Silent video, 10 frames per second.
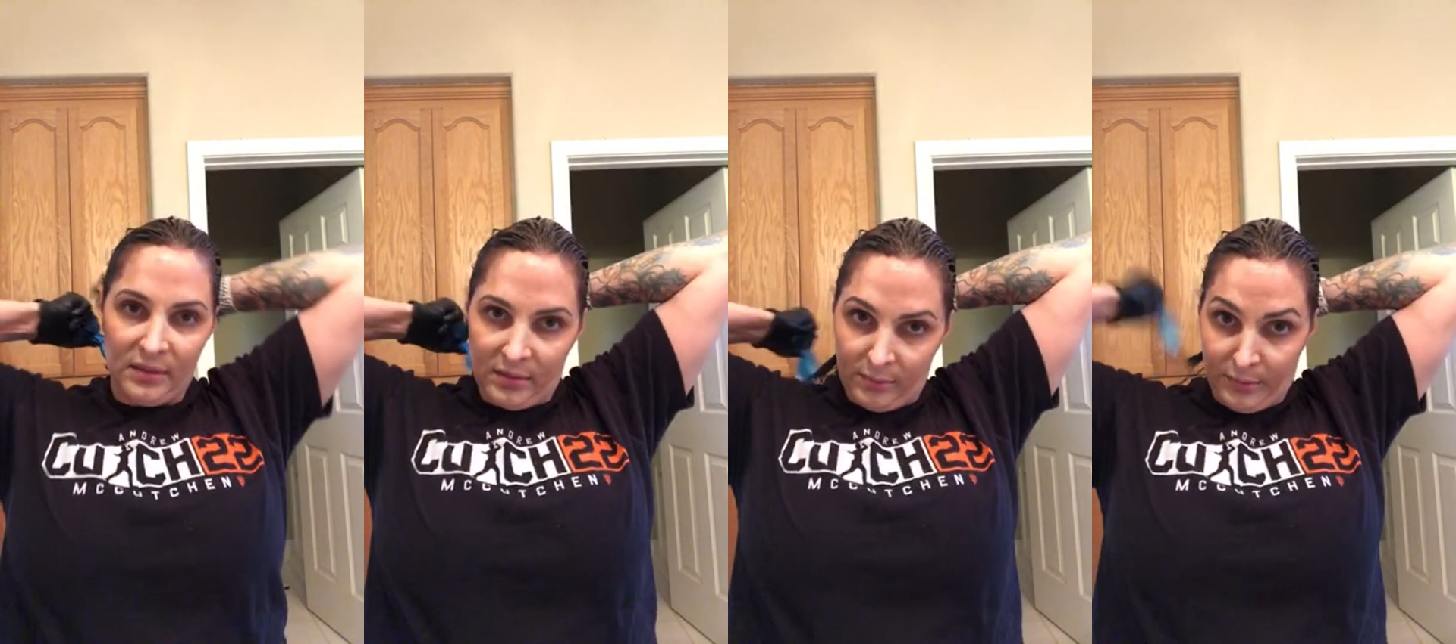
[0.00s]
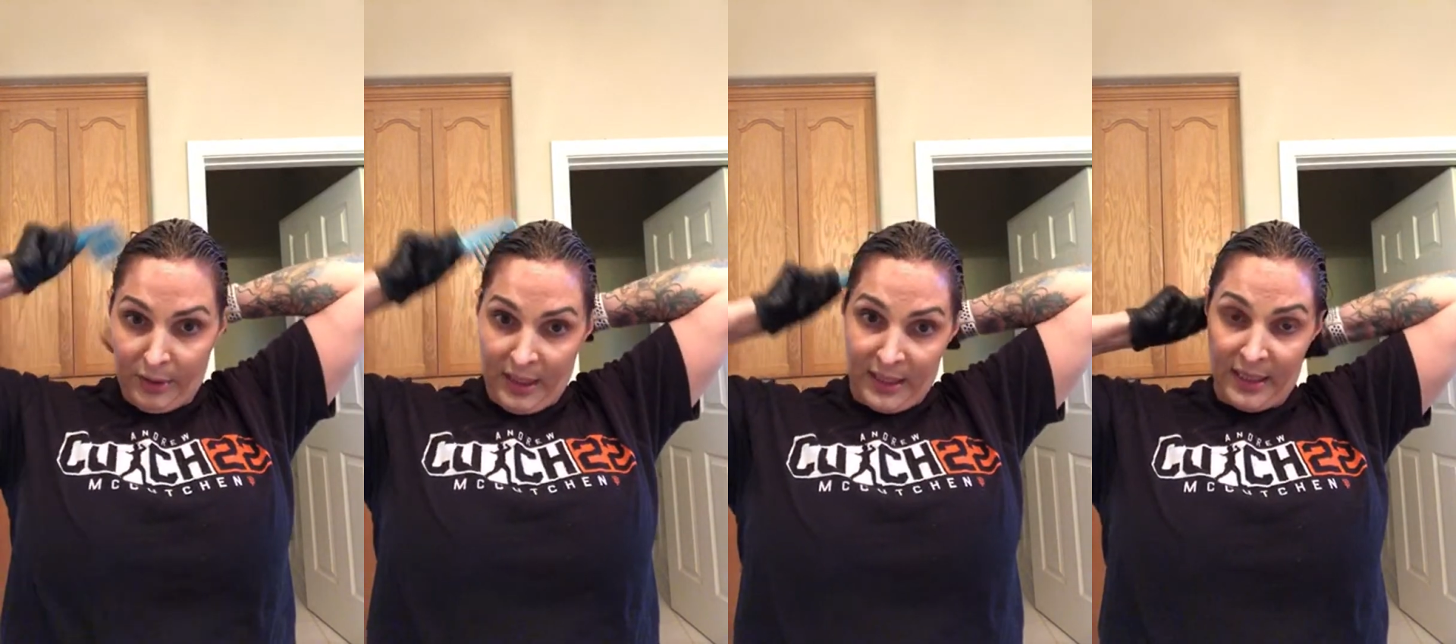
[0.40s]
But you
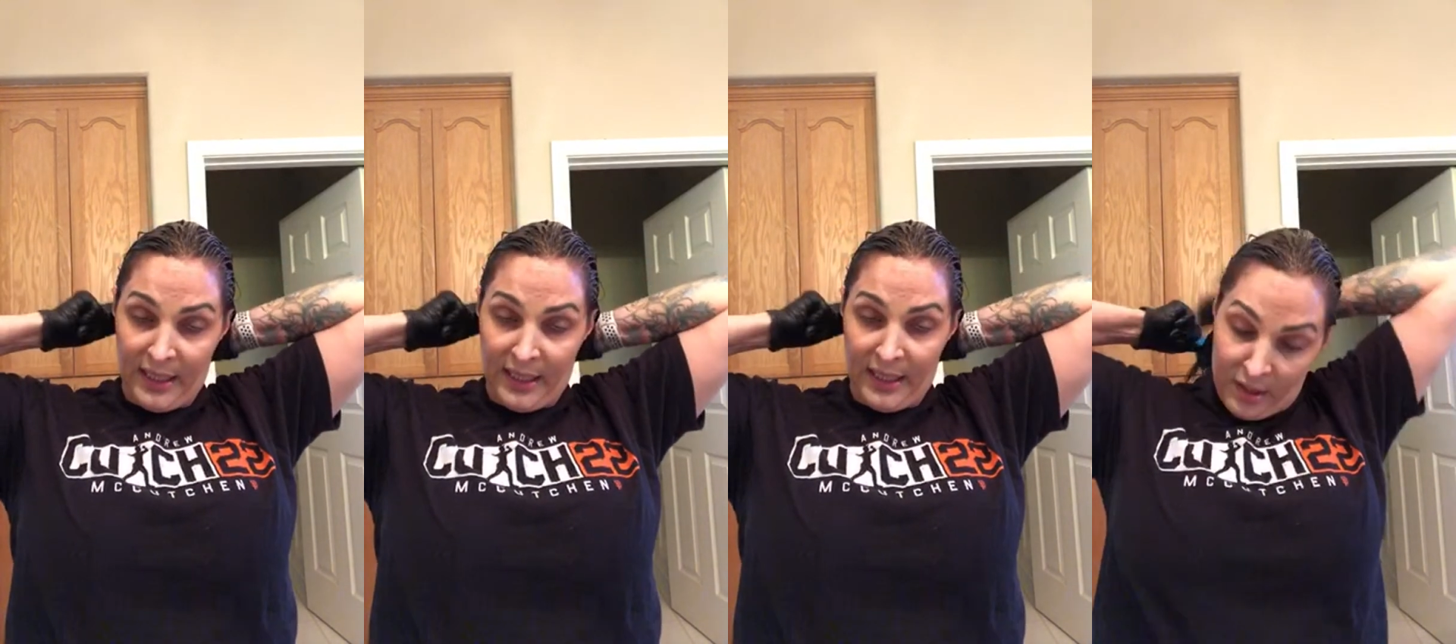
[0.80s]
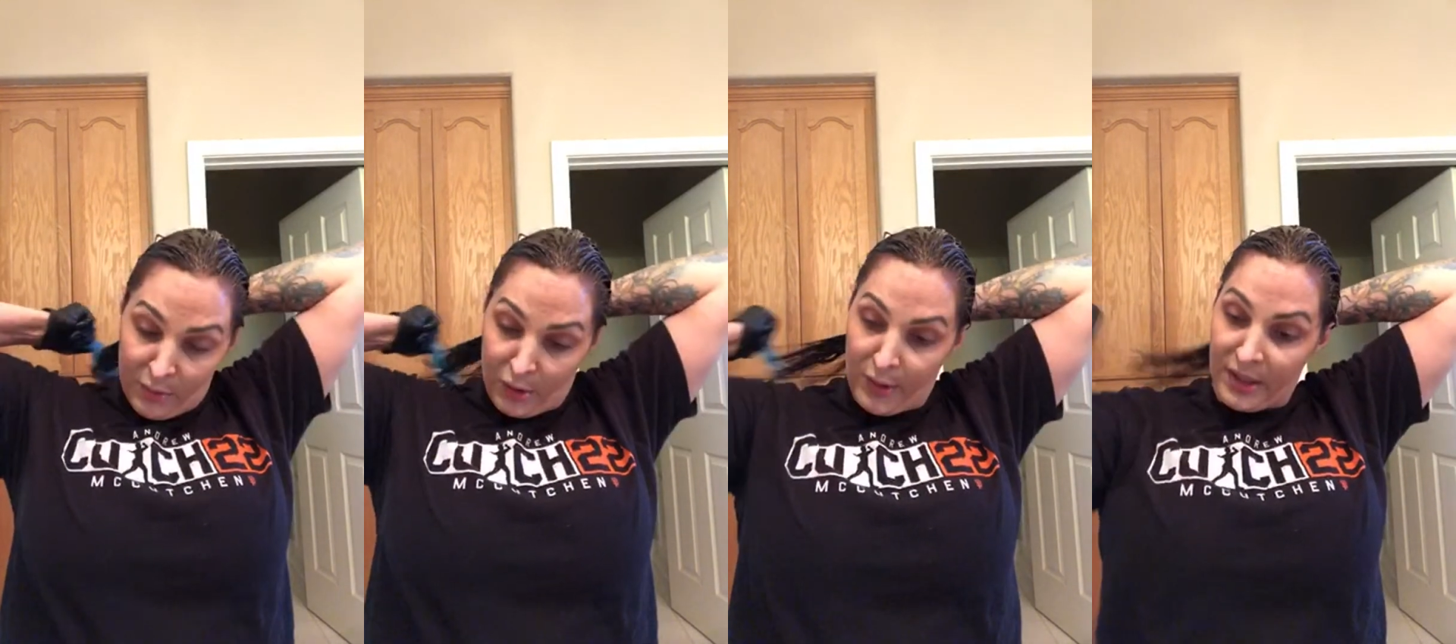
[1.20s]
guys gotta have a lot more
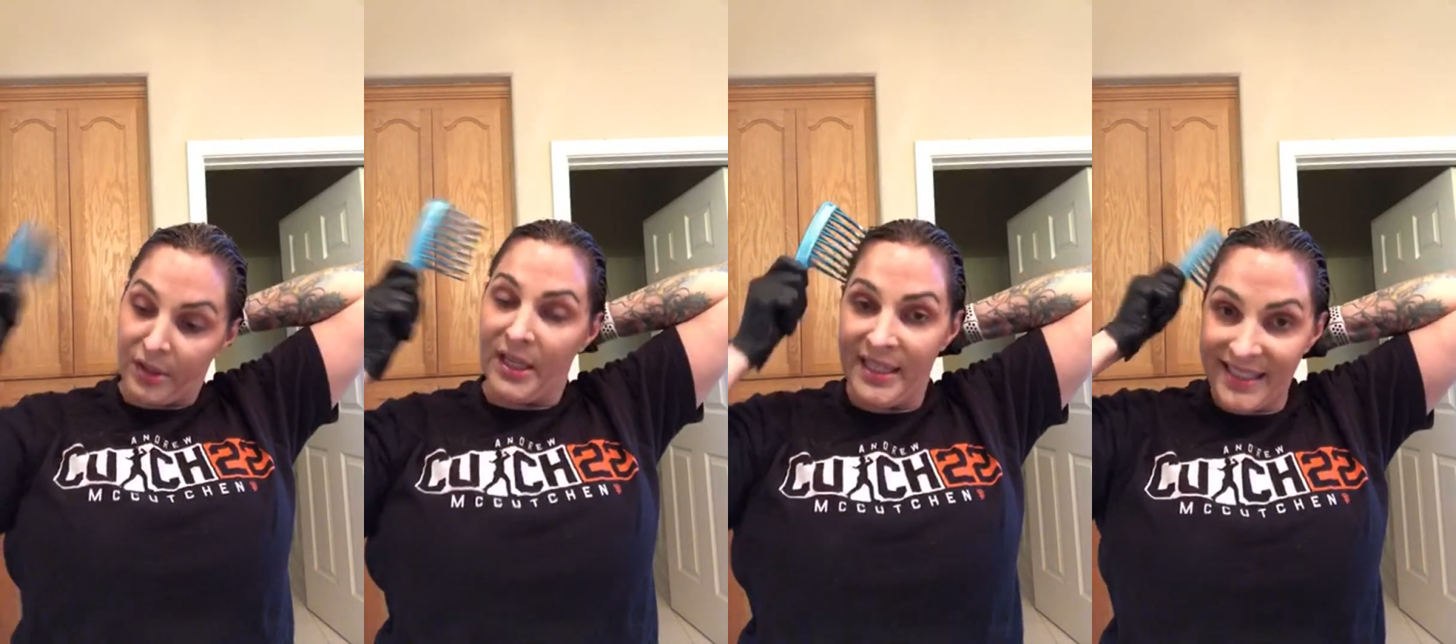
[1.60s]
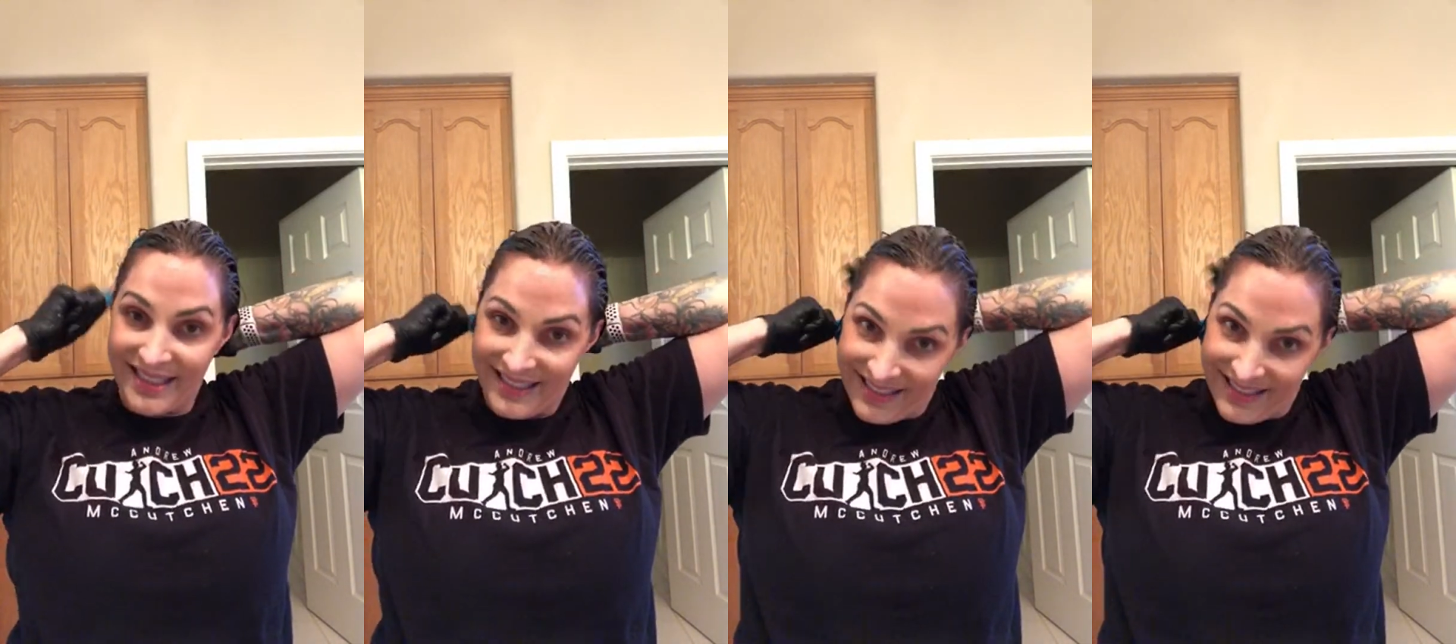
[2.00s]
questions.